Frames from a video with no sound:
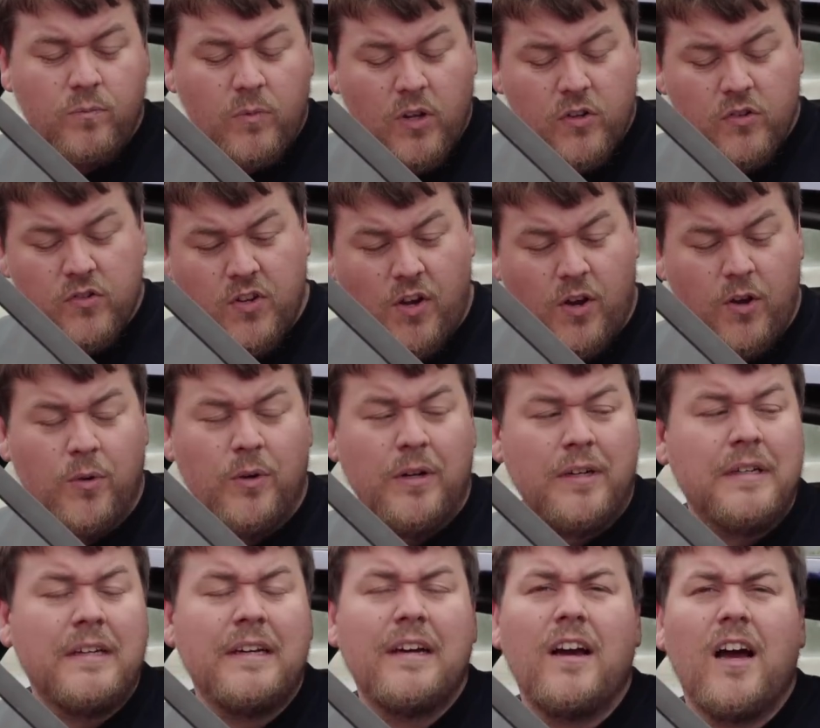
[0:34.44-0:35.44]
So
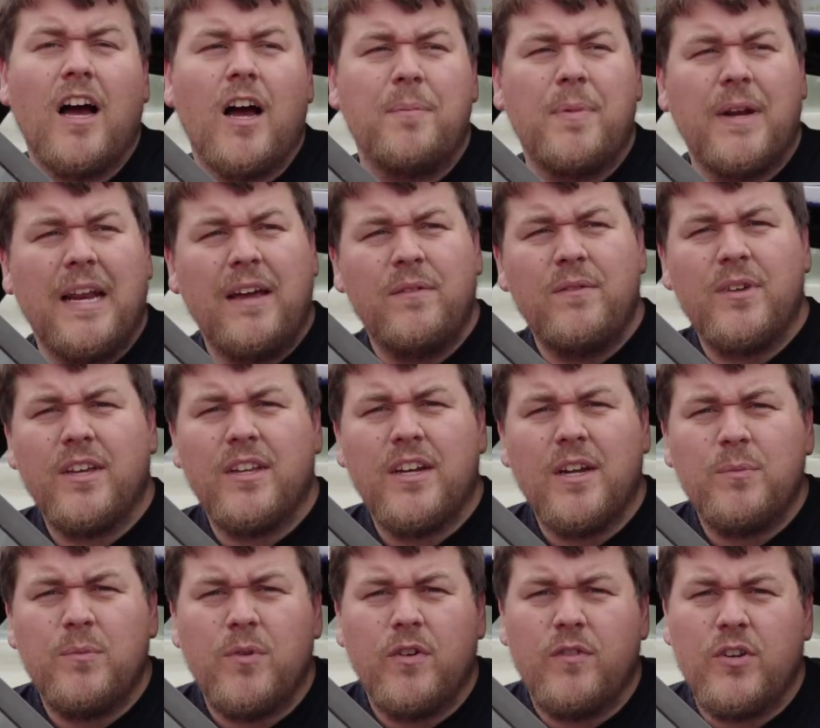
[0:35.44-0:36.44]
I've been having a
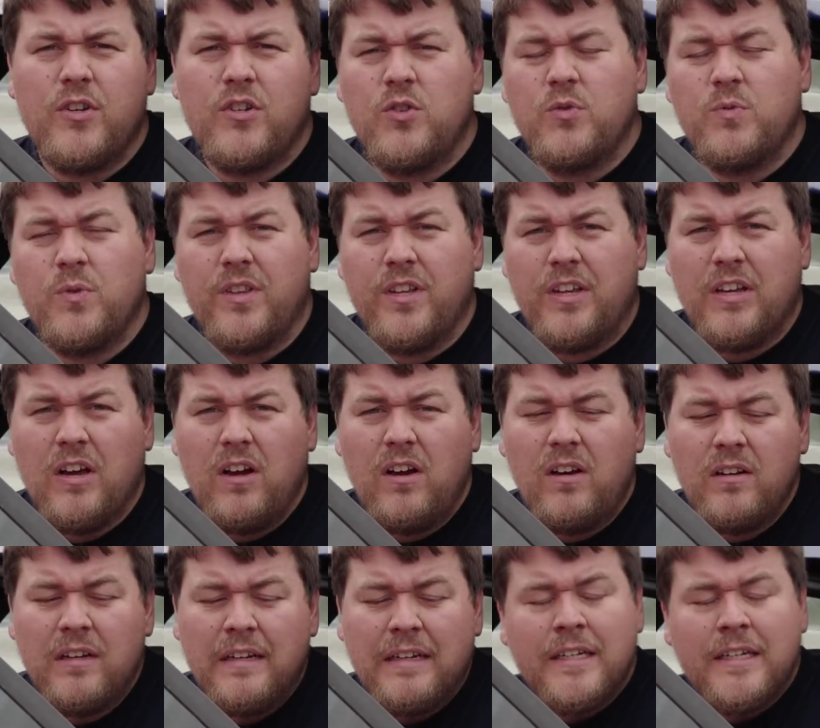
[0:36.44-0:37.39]
number of issues with the car.